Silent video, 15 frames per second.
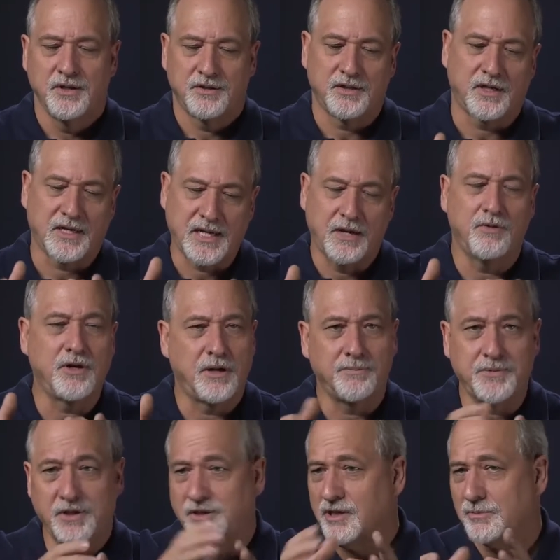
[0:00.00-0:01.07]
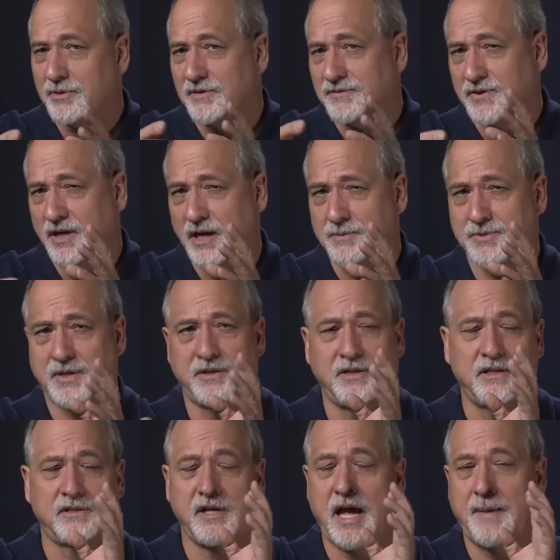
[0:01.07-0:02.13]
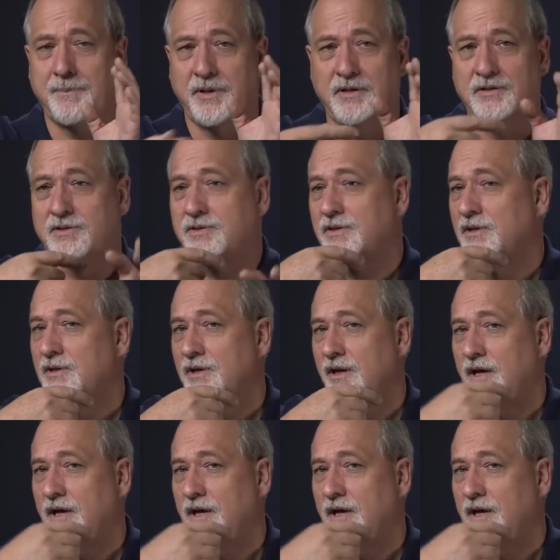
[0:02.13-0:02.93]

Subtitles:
to count up the number of times that this happens